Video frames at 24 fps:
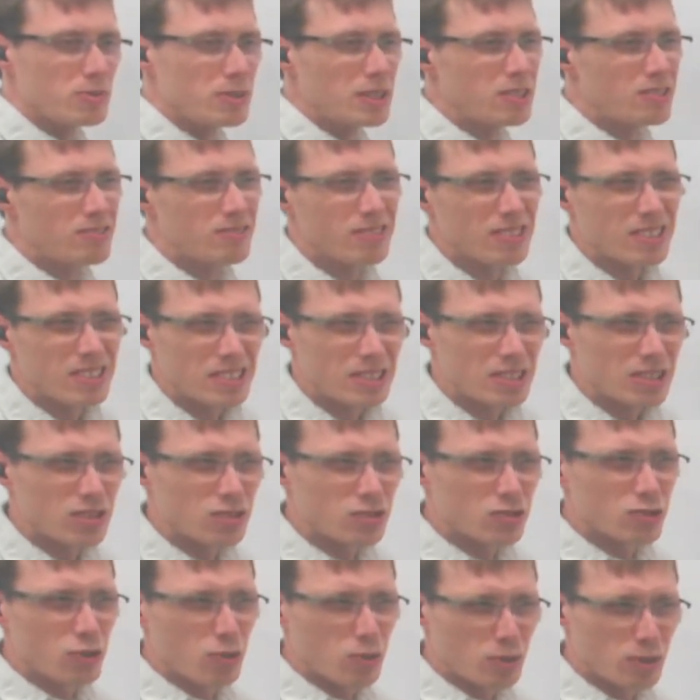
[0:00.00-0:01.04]
We don't really
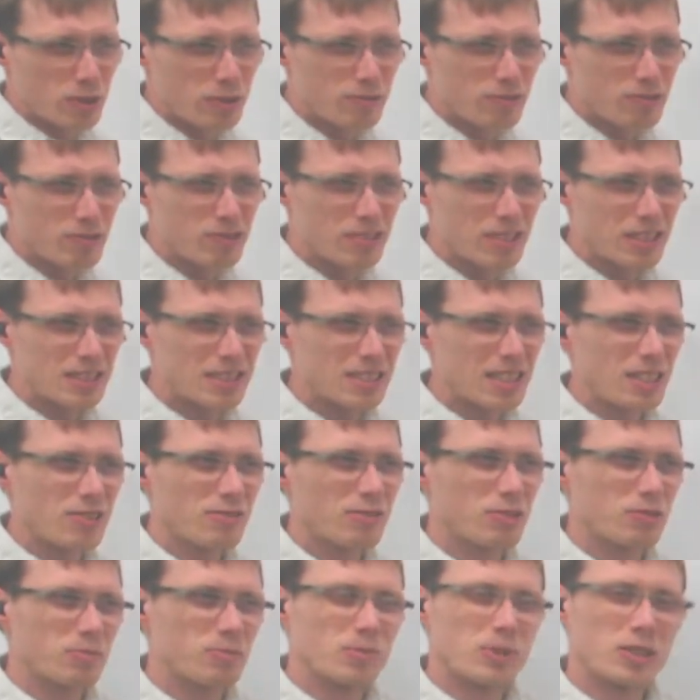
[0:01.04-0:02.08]
controlling for it. That's kind
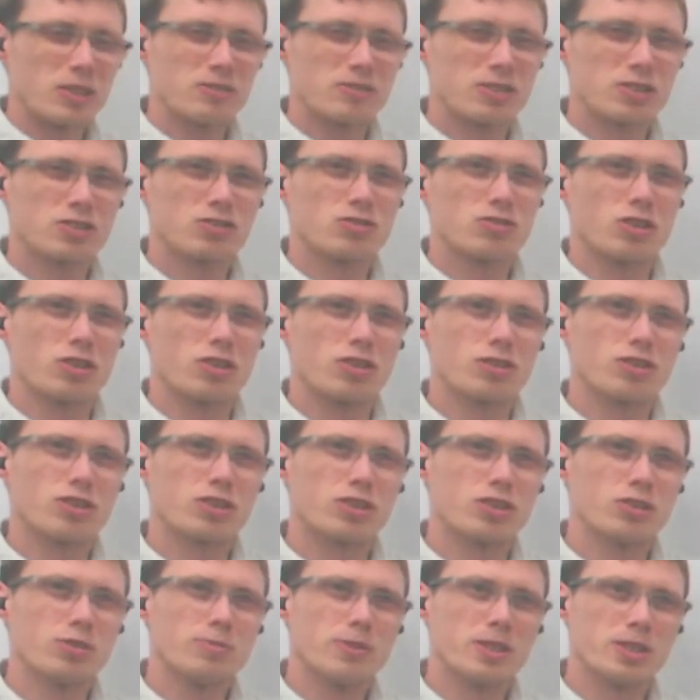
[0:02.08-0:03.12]
of a bit of a strong
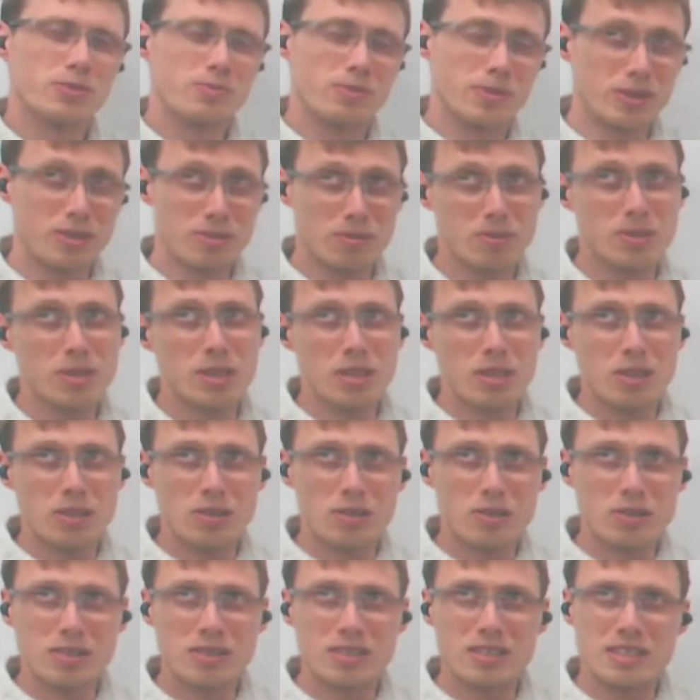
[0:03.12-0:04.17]
term just when you
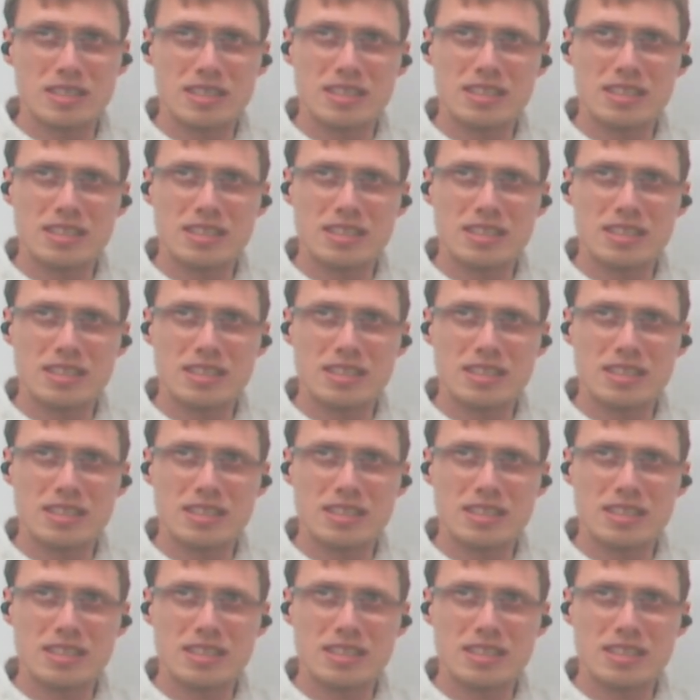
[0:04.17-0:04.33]
look at it.